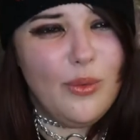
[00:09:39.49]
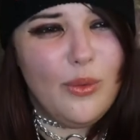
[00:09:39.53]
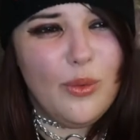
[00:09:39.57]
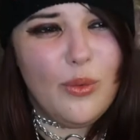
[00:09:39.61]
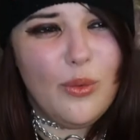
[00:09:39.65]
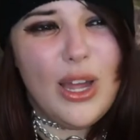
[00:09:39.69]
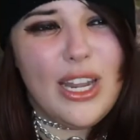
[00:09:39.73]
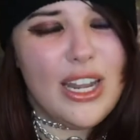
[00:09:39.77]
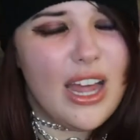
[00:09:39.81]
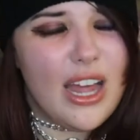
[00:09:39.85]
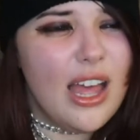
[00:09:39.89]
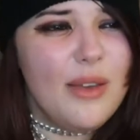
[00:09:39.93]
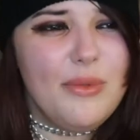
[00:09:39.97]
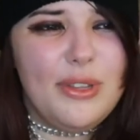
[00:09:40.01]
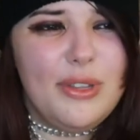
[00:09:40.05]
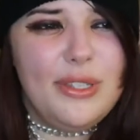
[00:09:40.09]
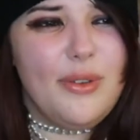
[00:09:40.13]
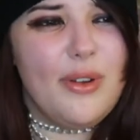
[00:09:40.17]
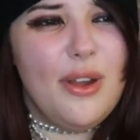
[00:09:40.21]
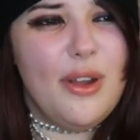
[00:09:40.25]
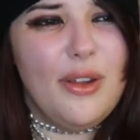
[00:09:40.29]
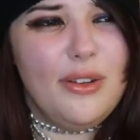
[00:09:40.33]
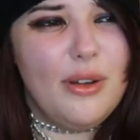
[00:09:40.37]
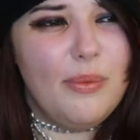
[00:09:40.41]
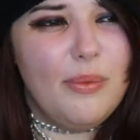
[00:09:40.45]
When I was
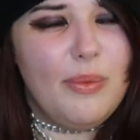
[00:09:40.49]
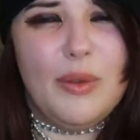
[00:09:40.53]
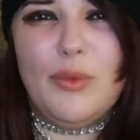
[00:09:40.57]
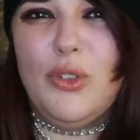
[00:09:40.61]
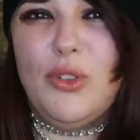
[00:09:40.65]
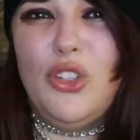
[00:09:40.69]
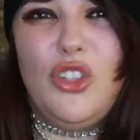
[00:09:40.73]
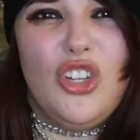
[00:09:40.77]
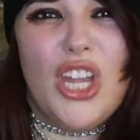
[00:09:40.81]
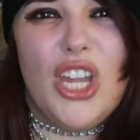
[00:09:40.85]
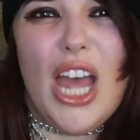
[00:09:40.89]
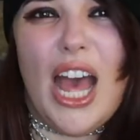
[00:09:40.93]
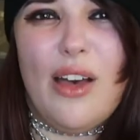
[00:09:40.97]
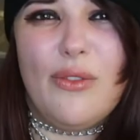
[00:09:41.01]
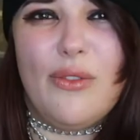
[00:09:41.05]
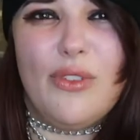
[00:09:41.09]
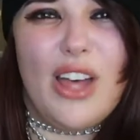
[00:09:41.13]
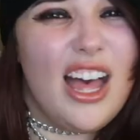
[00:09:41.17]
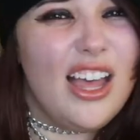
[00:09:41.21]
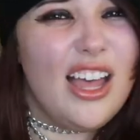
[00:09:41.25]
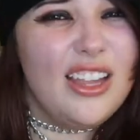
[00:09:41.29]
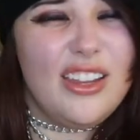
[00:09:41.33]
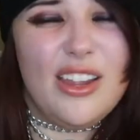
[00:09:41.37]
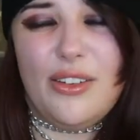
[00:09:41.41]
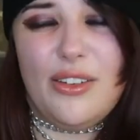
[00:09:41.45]
growing up, it was Chav.
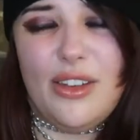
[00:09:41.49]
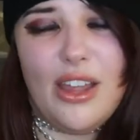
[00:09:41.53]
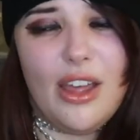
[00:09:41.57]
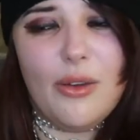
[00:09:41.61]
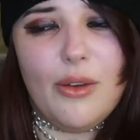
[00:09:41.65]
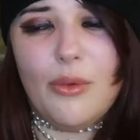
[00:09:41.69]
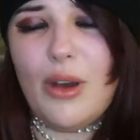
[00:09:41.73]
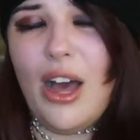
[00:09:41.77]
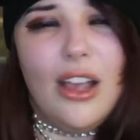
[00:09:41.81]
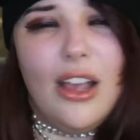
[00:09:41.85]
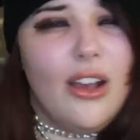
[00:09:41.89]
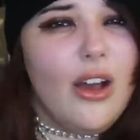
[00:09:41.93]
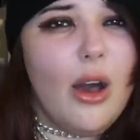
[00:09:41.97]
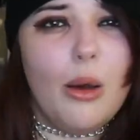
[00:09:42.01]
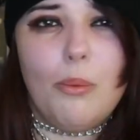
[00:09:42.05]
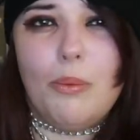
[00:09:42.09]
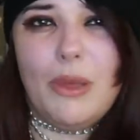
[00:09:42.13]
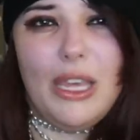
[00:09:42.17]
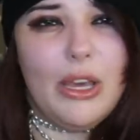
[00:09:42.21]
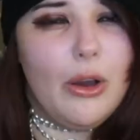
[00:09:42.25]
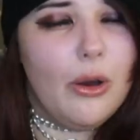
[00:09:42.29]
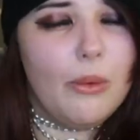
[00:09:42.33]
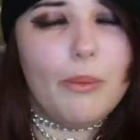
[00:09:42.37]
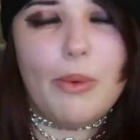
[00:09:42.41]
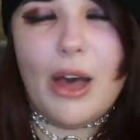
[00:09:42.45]
I don't know. I got
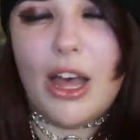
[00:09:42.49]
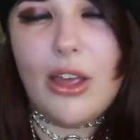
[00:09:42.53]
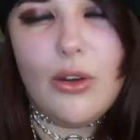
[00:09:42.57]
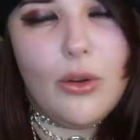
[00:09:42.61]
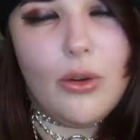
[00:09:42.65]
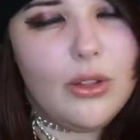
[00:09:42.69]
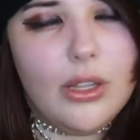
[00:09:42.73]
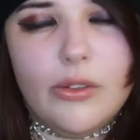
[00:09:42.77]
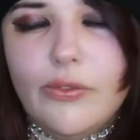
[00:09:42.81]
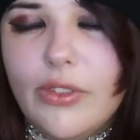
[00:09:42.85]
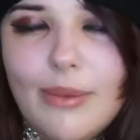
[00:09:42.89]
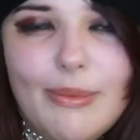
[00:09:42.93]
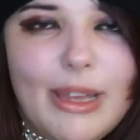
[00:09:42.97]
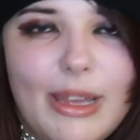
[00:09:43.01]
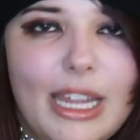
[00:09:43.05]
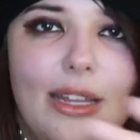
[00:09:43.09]
beat up by all of them